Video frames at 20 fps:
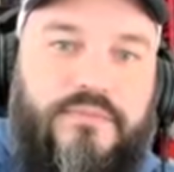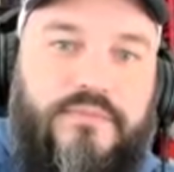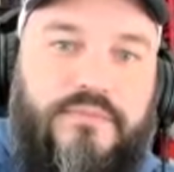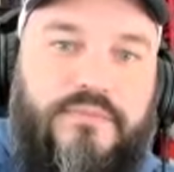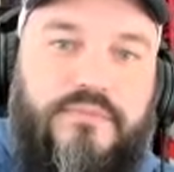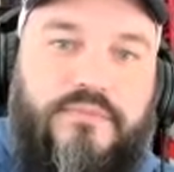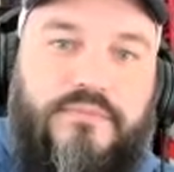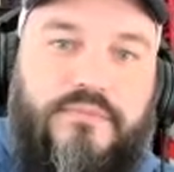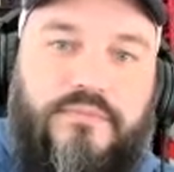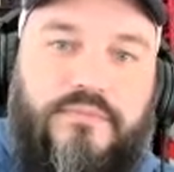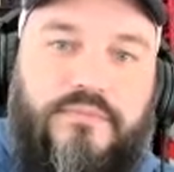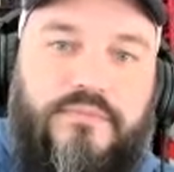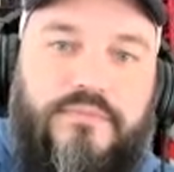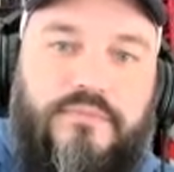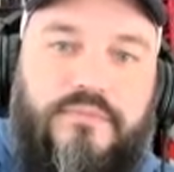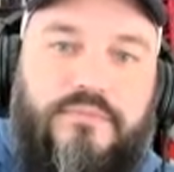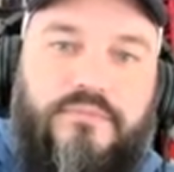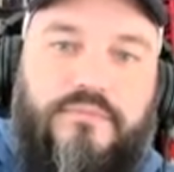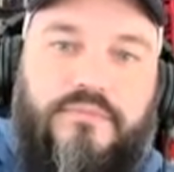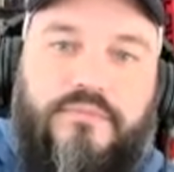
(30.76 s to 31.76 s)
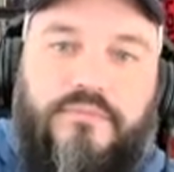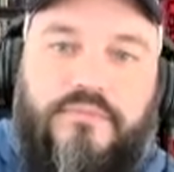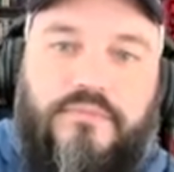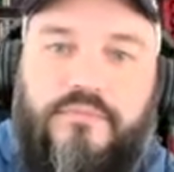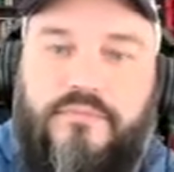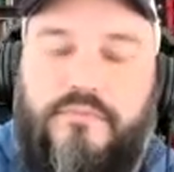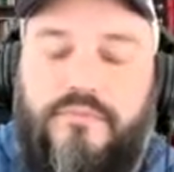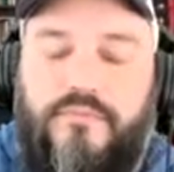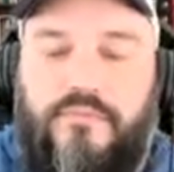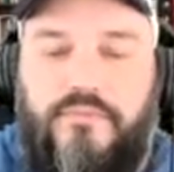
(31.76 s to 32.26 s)

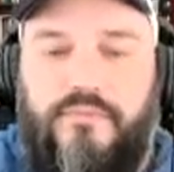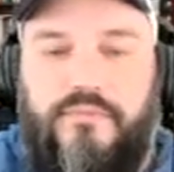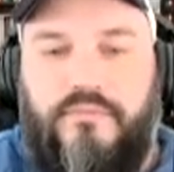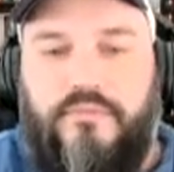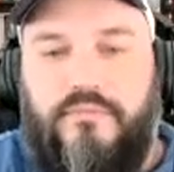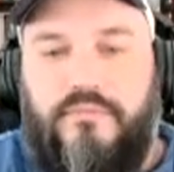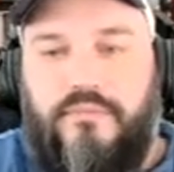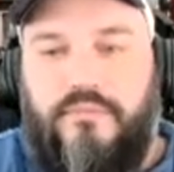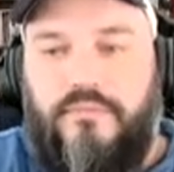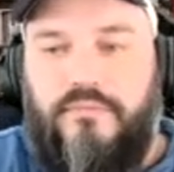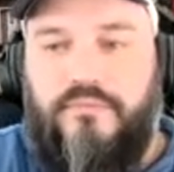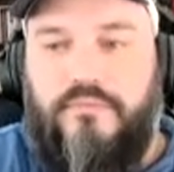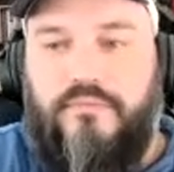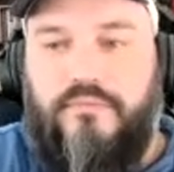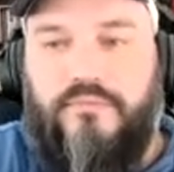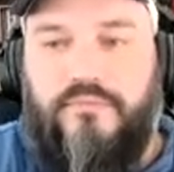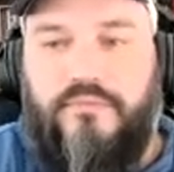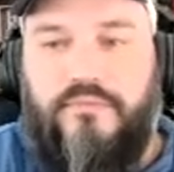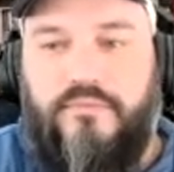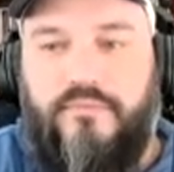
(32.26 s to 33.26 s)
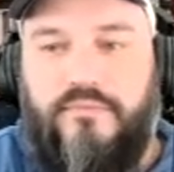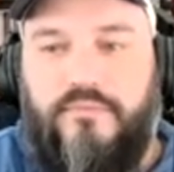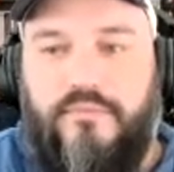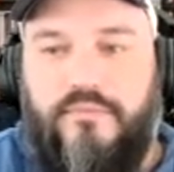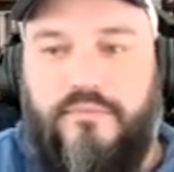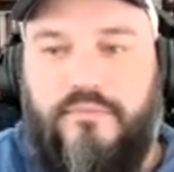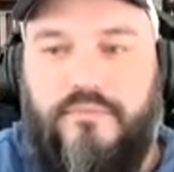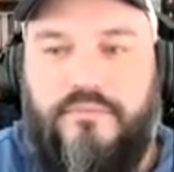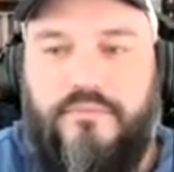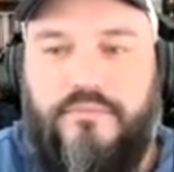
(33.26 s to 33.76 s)

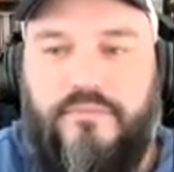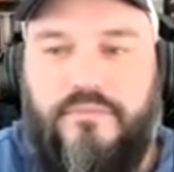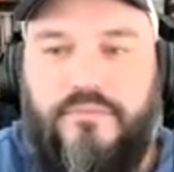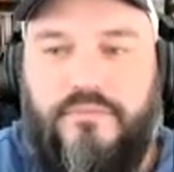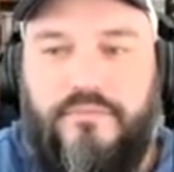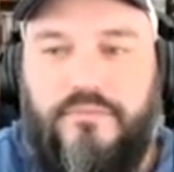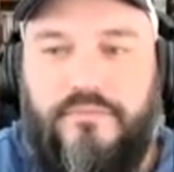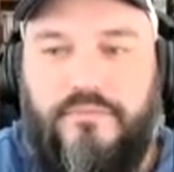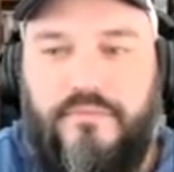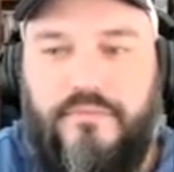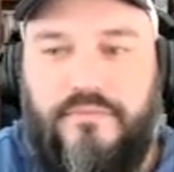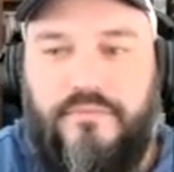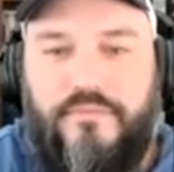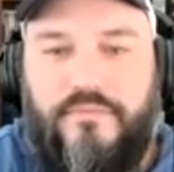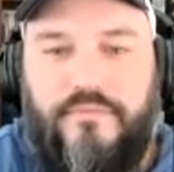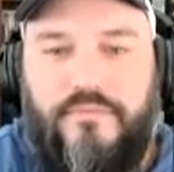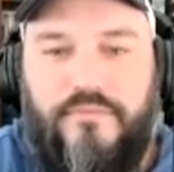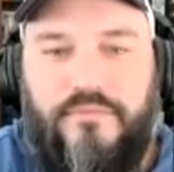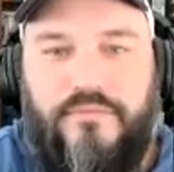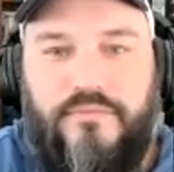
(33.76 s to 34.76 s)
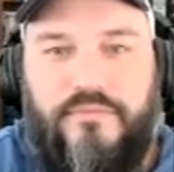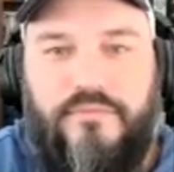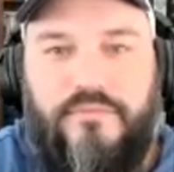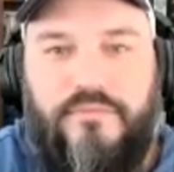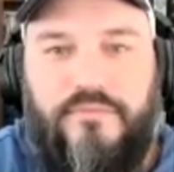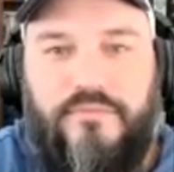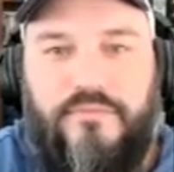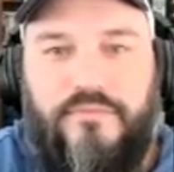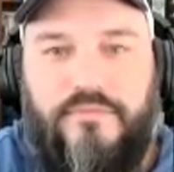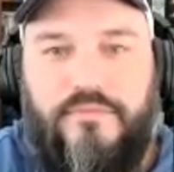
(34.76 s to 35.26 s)

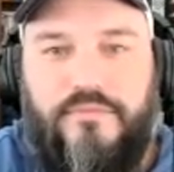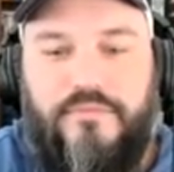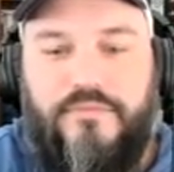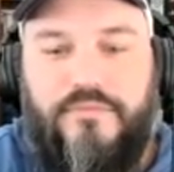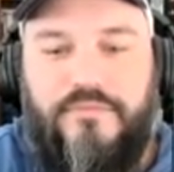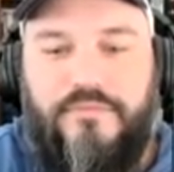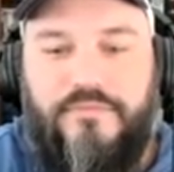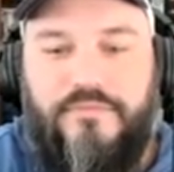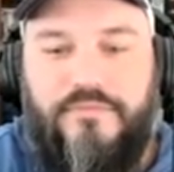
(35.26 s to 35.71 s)
(silent)